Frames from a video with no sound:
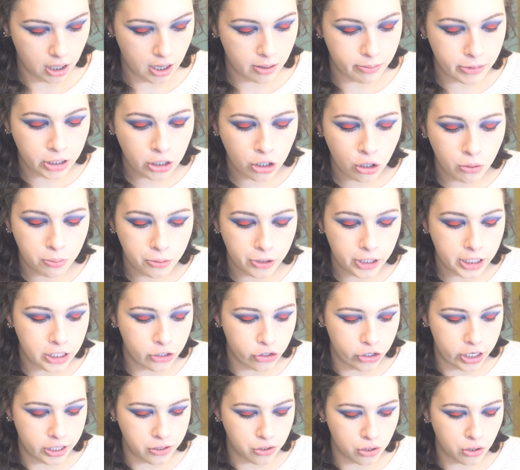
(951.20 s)
I'm going to go pretty
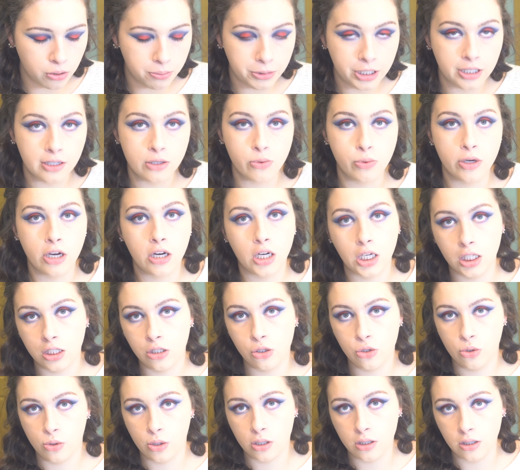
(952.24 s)
gentle because we are going to
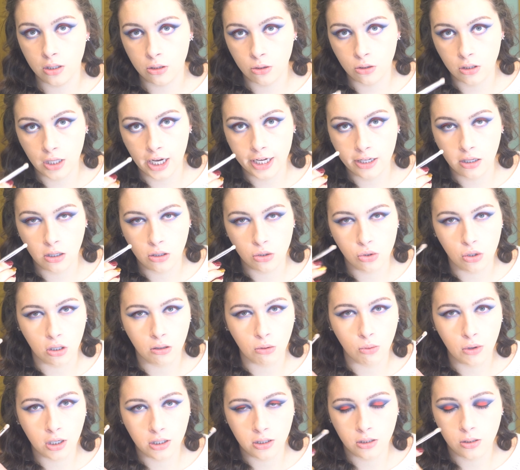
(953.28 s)
do the glitter liner, so I don't
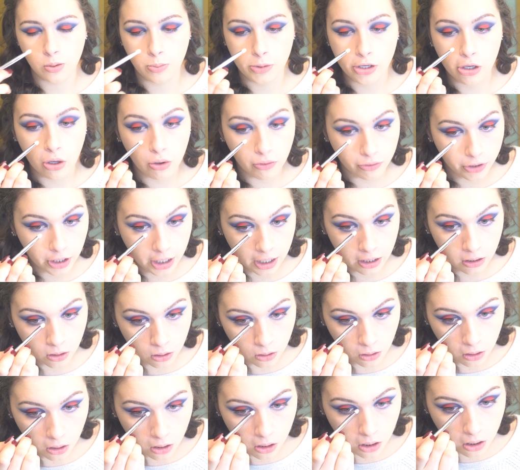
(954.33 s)
want it to be
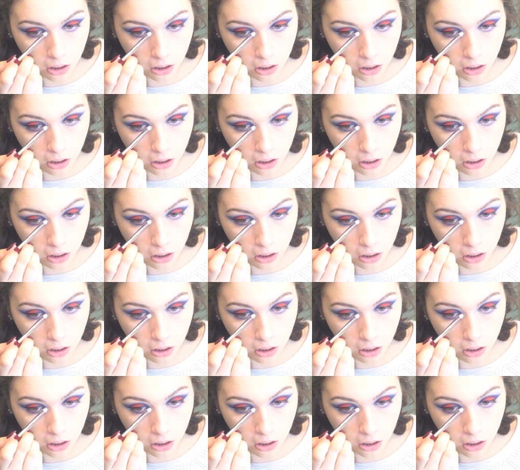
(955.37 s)
overkill.